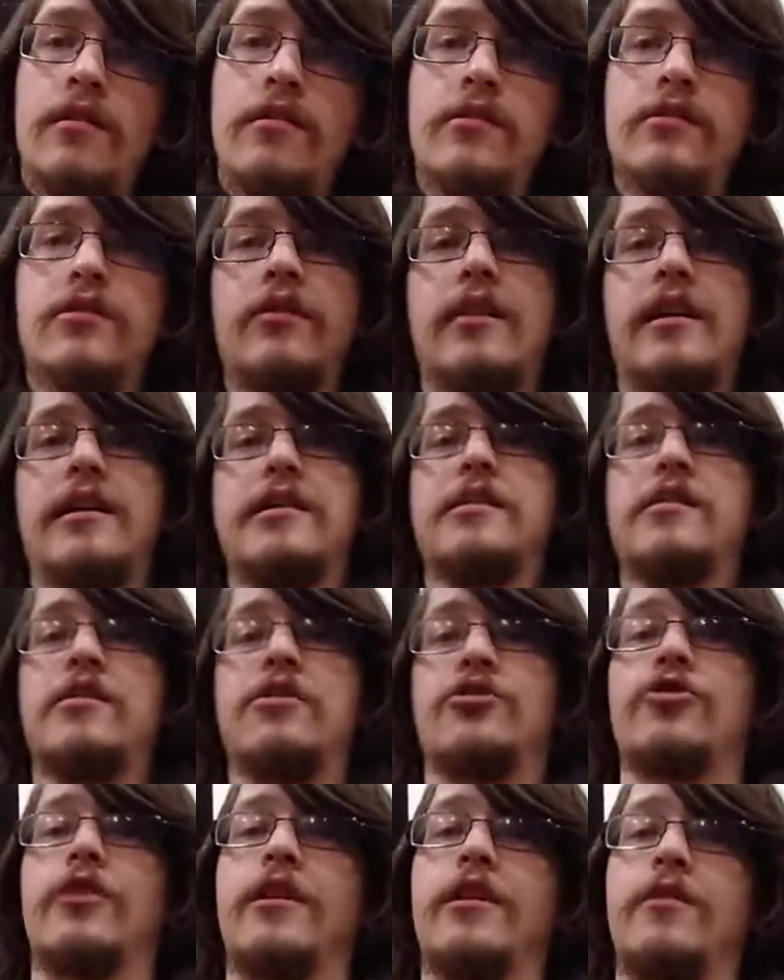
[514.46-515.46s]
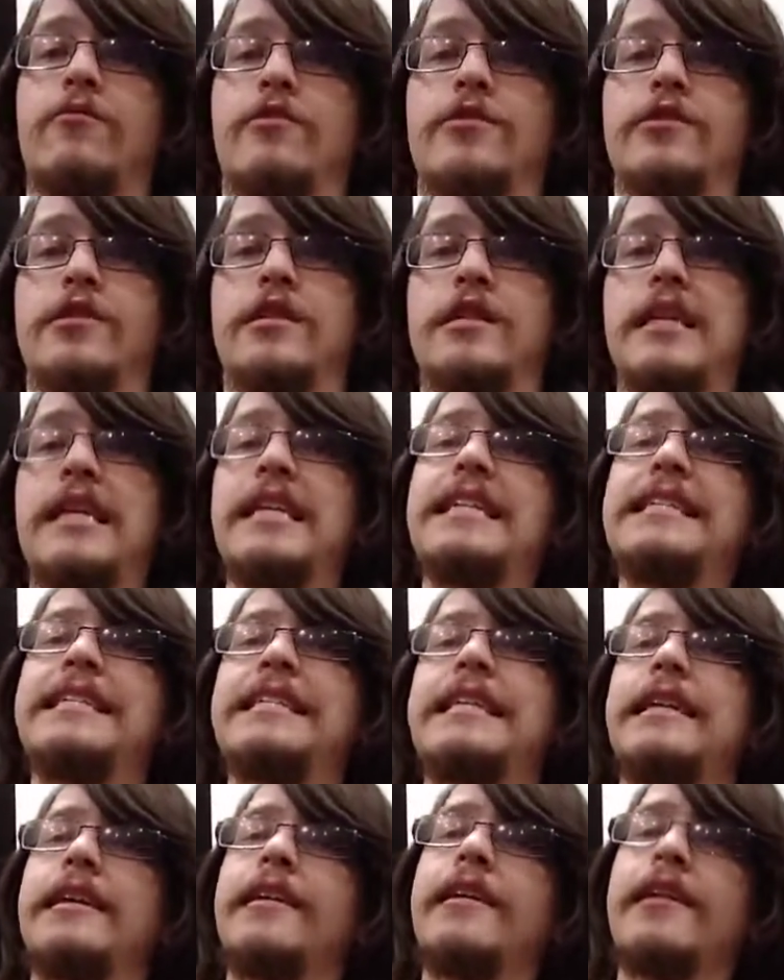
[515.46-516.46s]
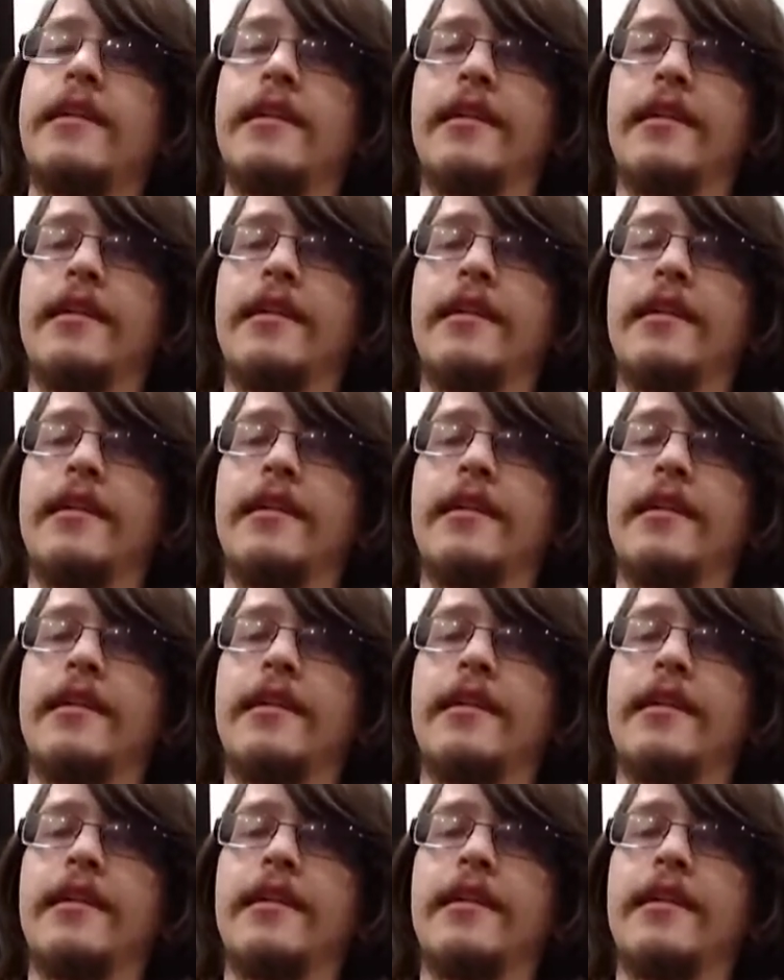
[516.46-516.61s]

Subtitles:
So that's the tricky one, C to D.